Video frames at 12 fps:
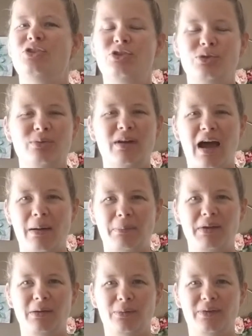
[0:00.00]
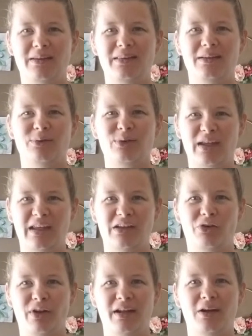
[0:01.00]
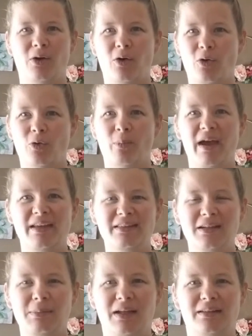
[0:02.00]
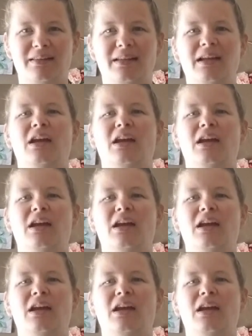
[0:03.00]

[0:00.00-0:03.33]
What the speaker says: Do not be using those internet home estimates.